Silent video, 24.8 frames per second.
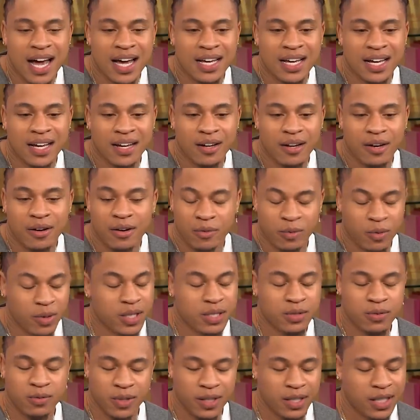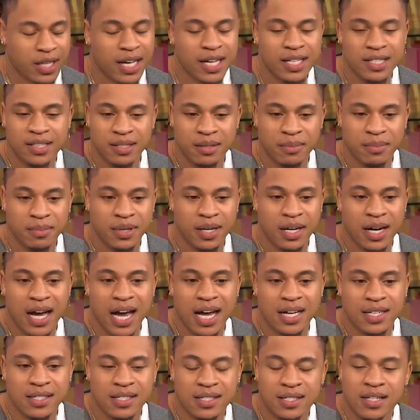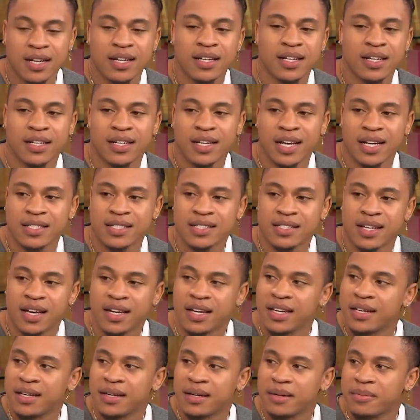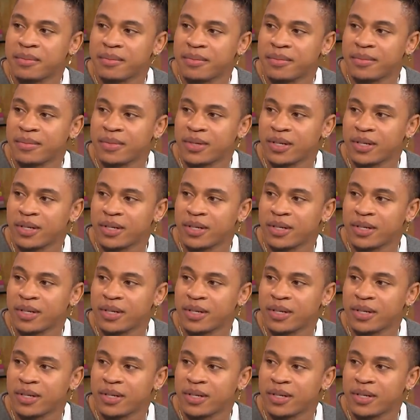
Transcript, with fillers: I uh, when well, he's a legend, but I studied I studied him.